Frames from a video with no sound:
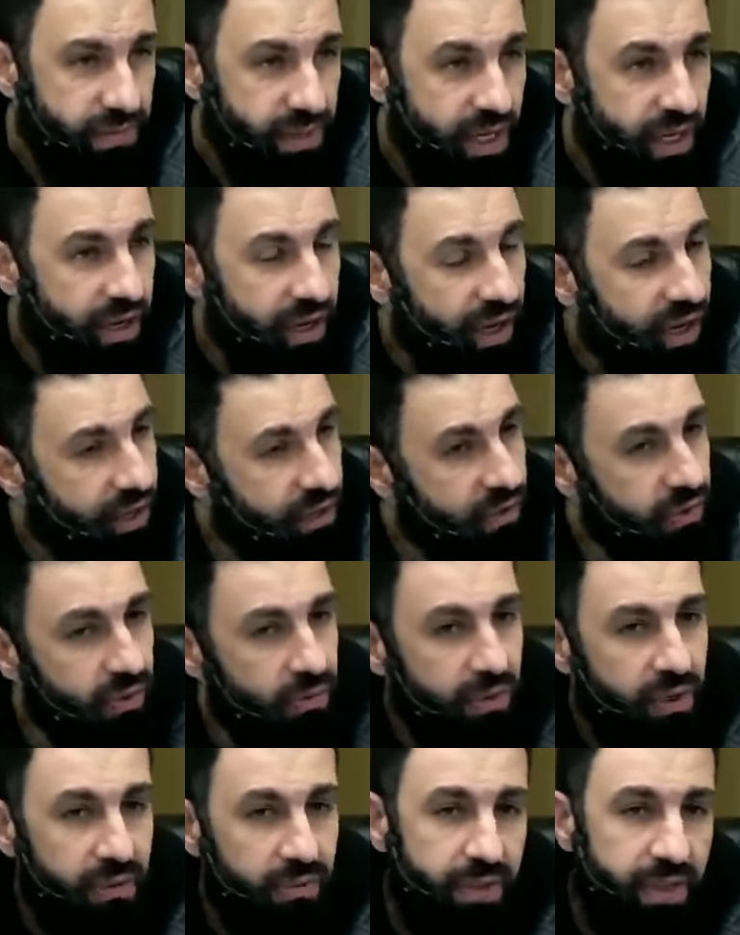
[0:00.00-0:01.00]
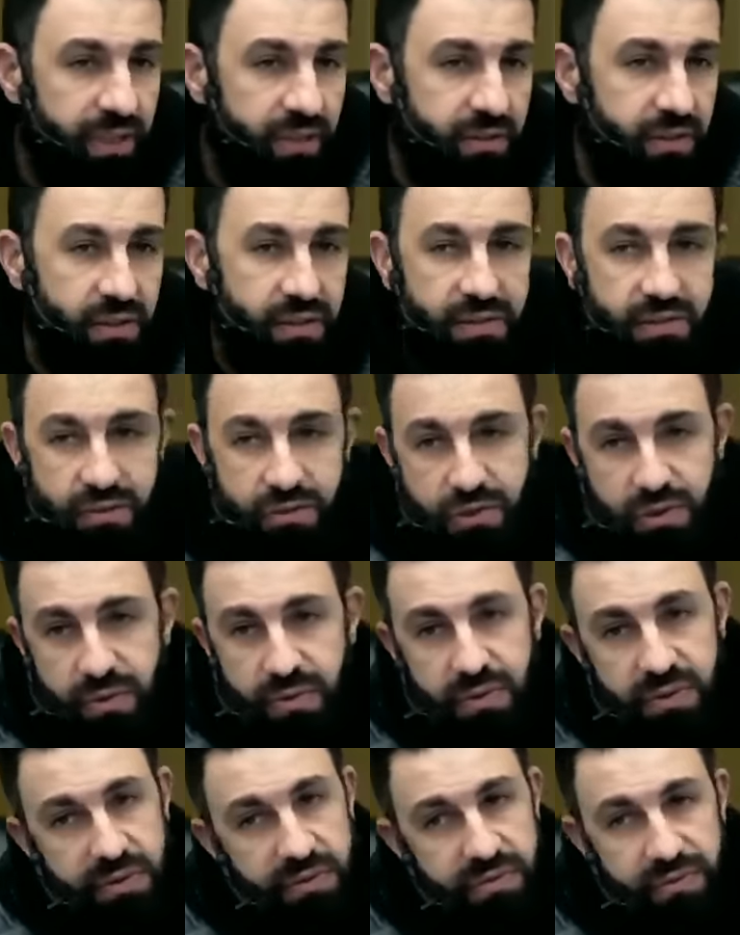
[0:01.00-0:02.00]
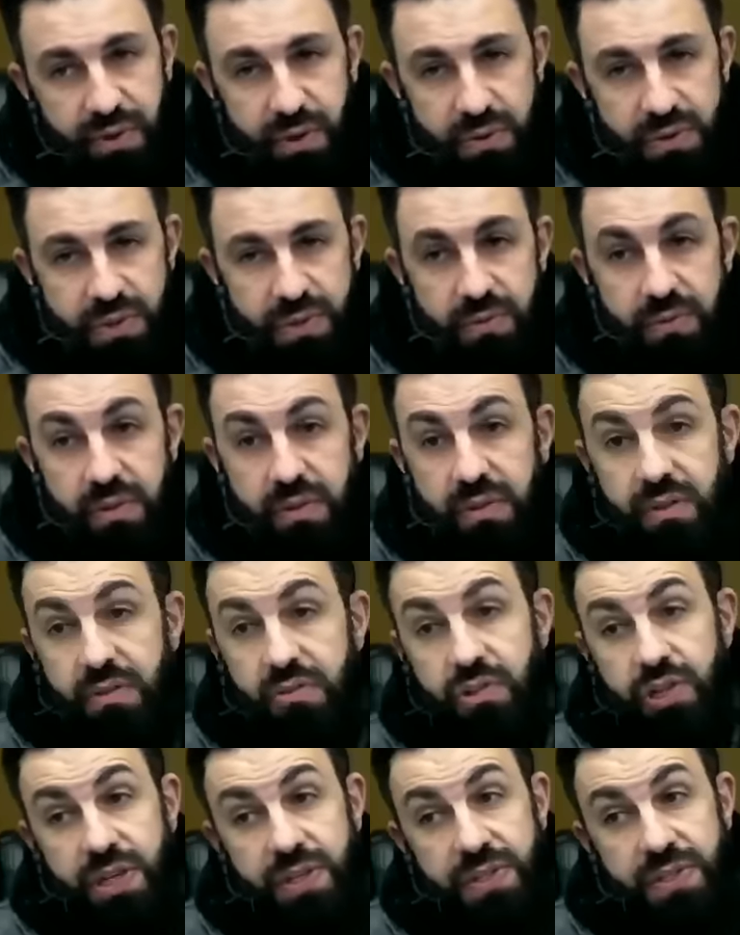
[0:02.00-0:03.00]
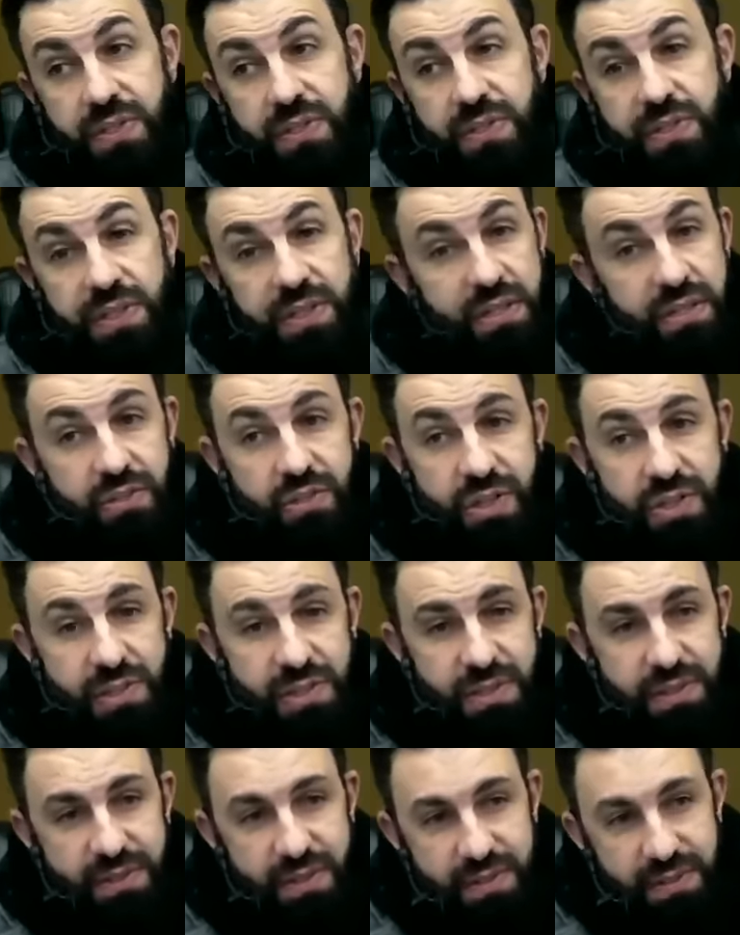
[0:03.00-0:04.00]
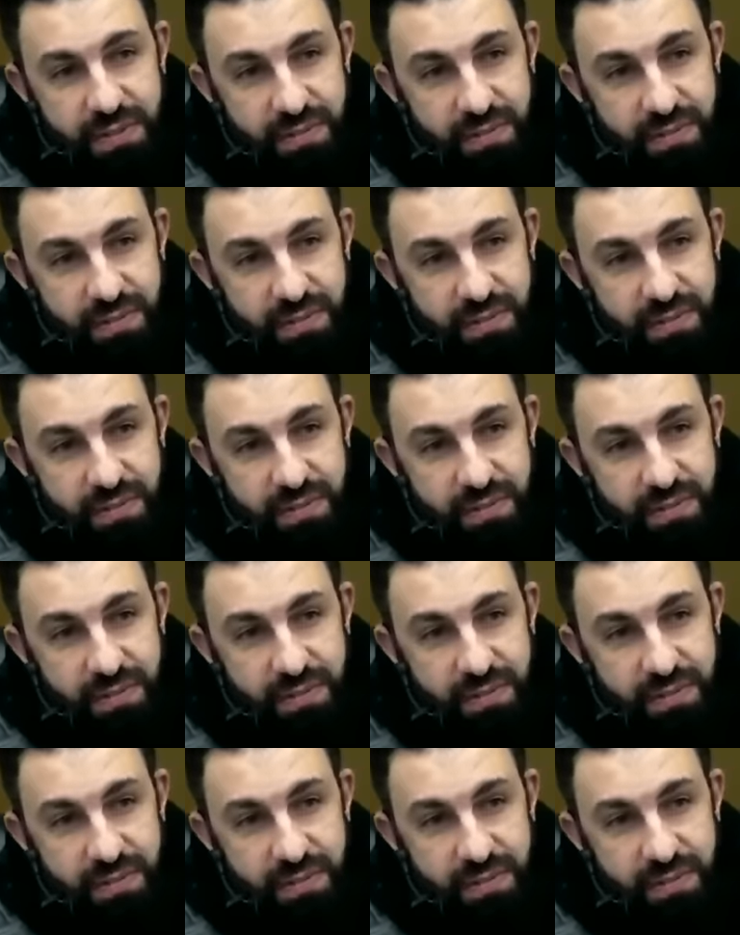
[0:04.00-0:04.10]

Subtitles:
Al-haqq wal-batil, the truth and falsehood, justice and injustice.